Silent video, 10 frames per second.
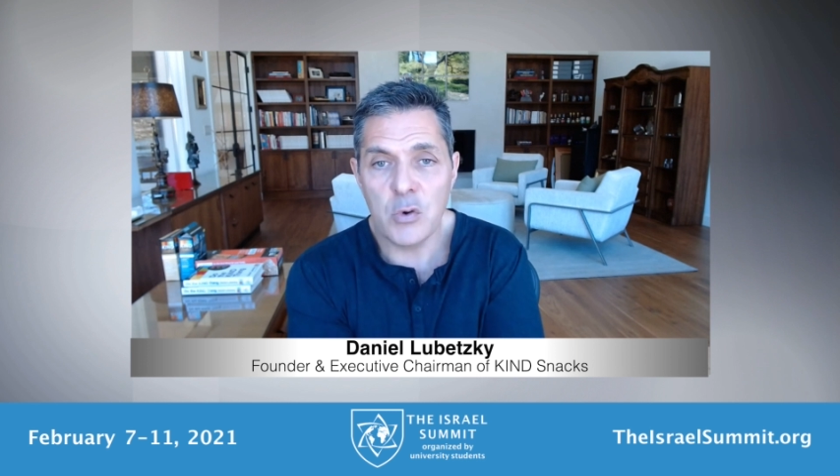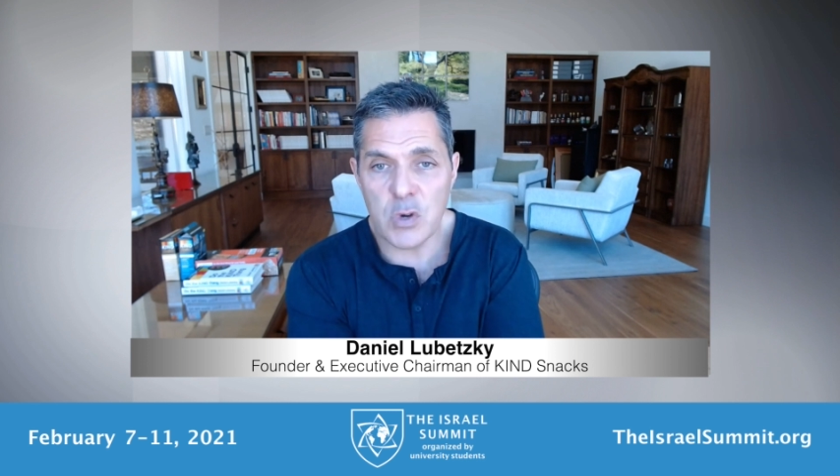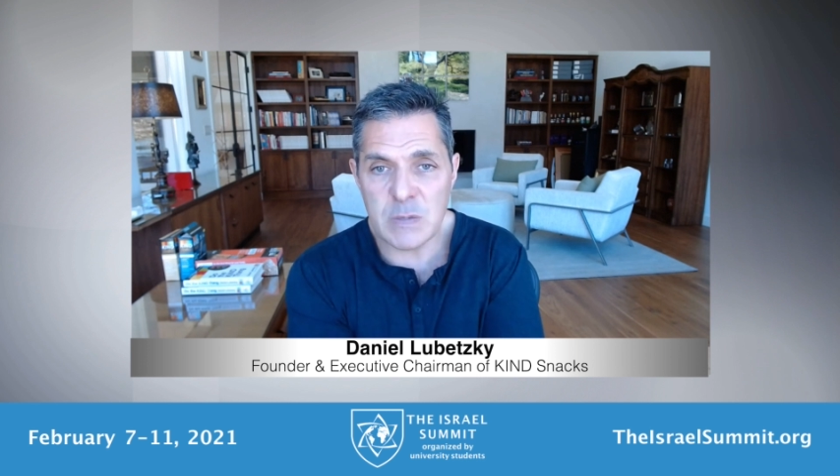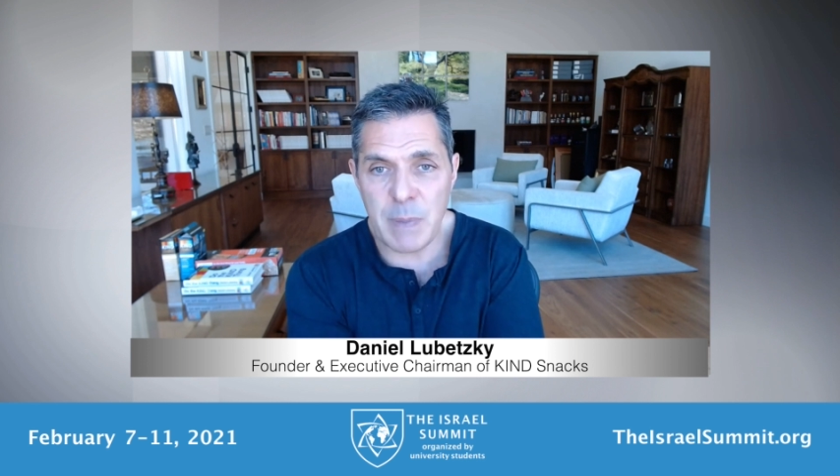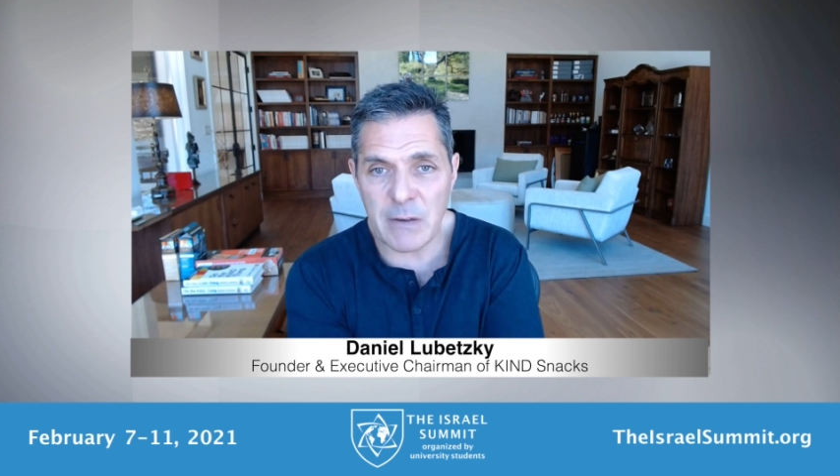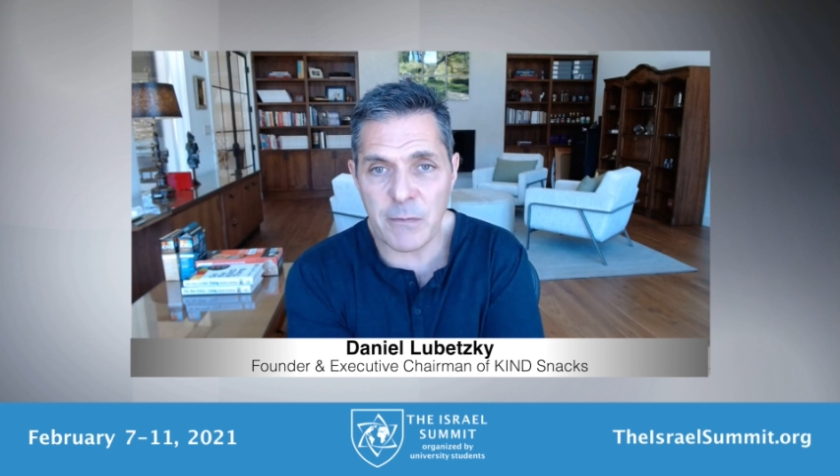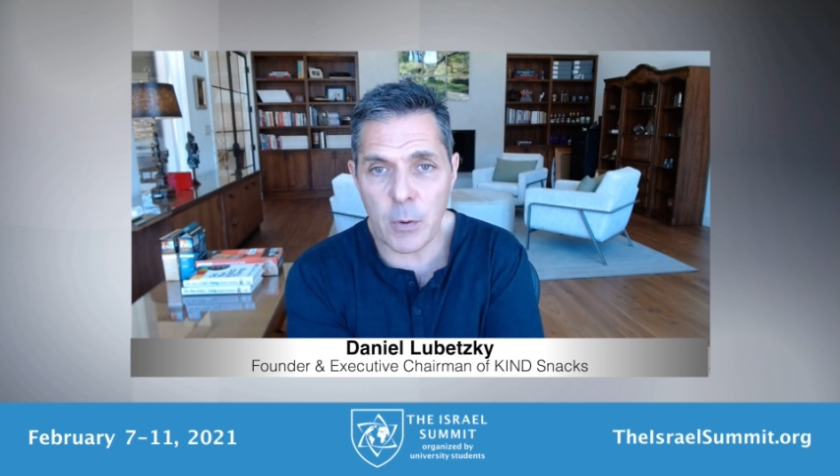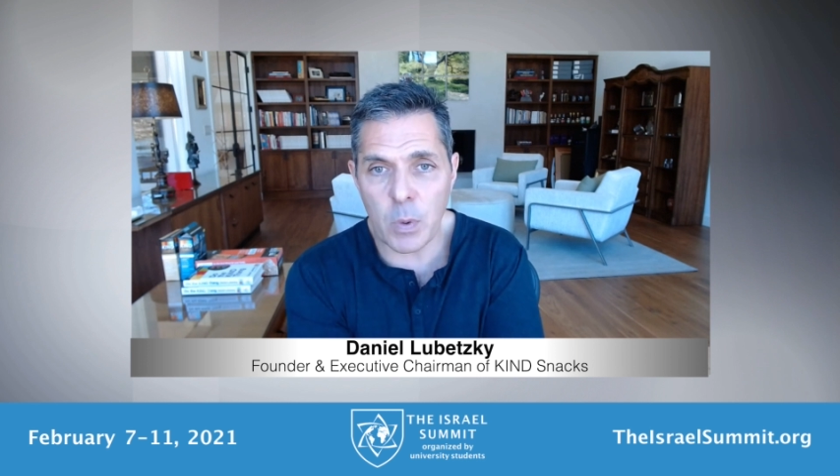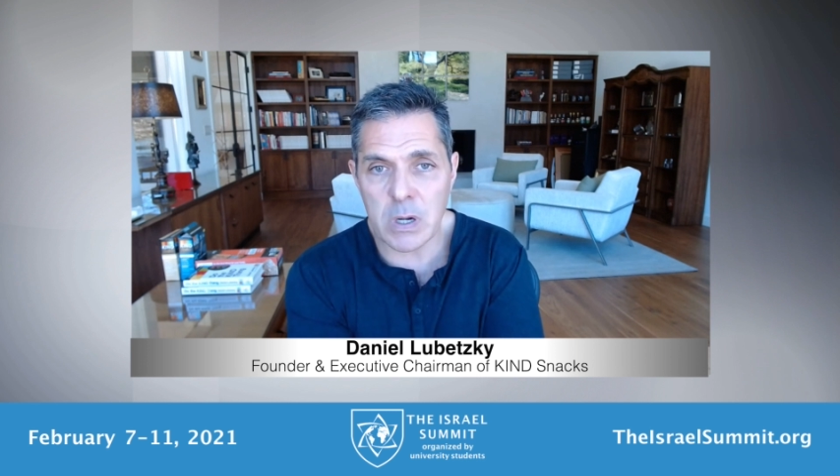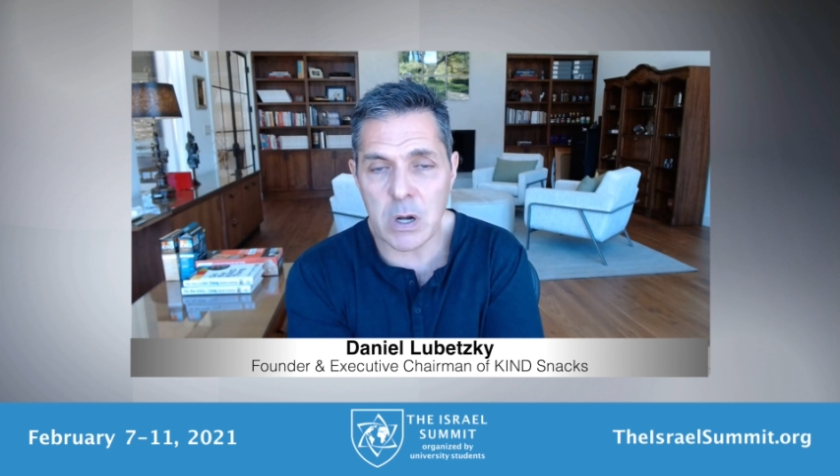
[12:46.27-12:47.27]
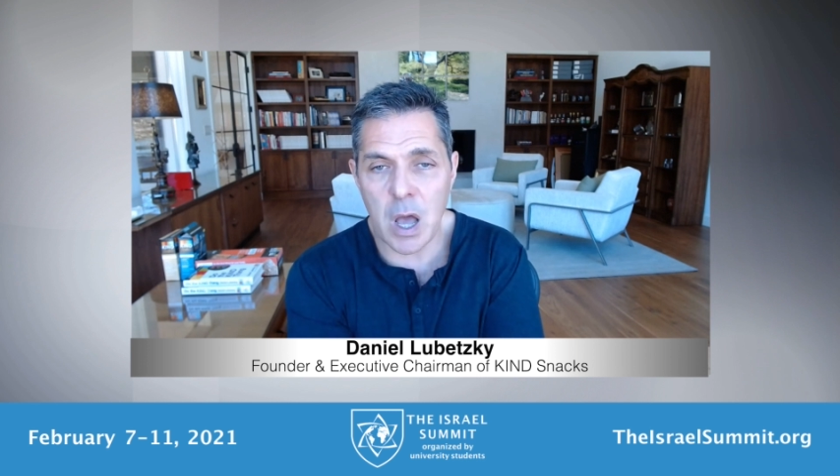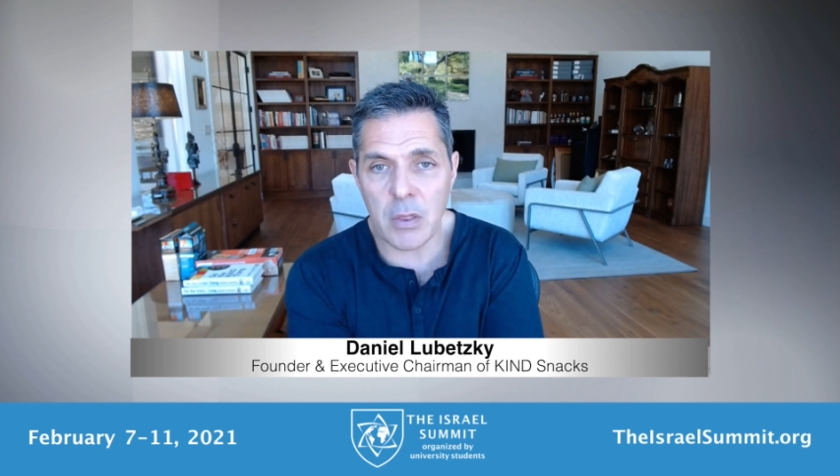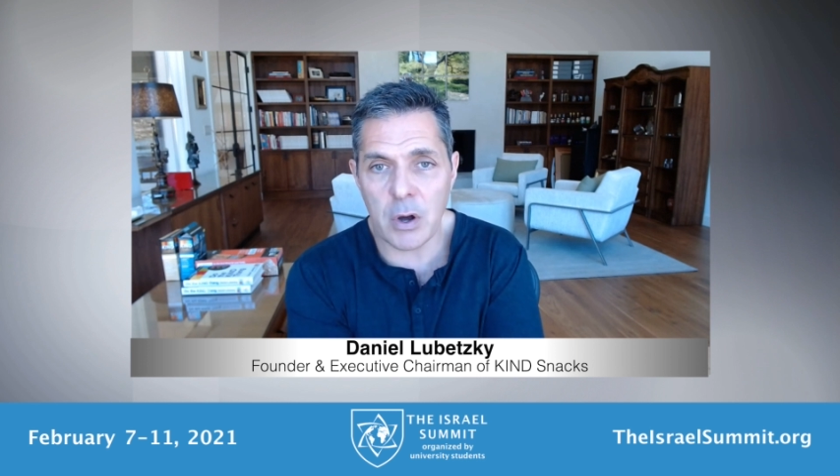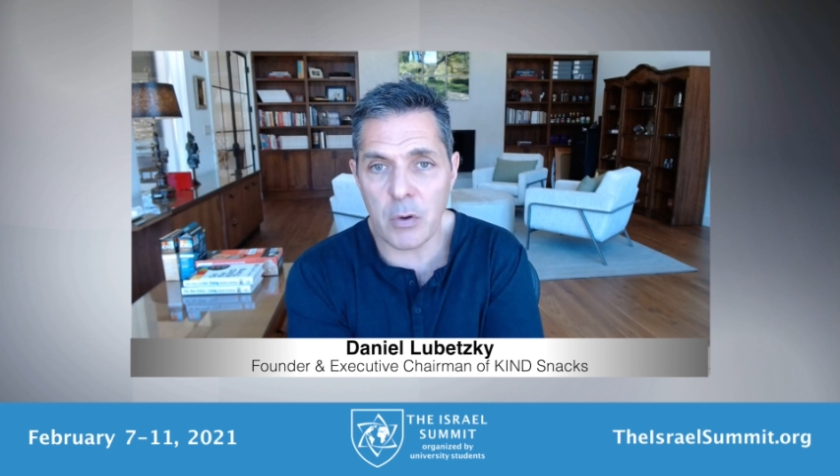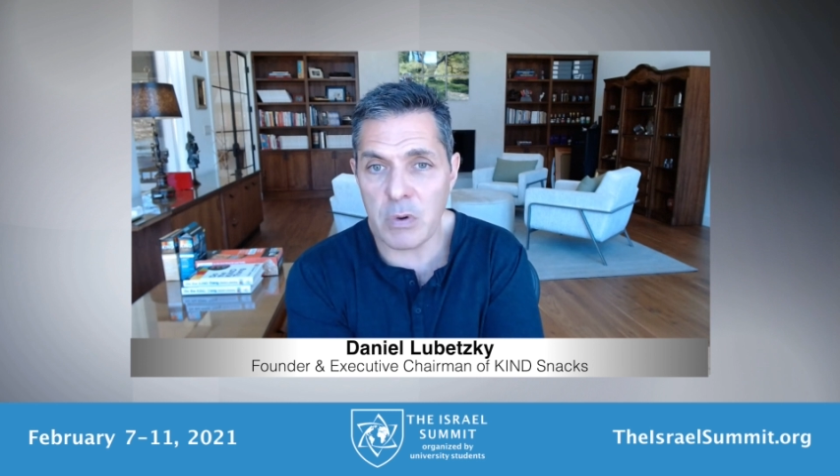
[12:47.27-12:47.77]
respect for one another,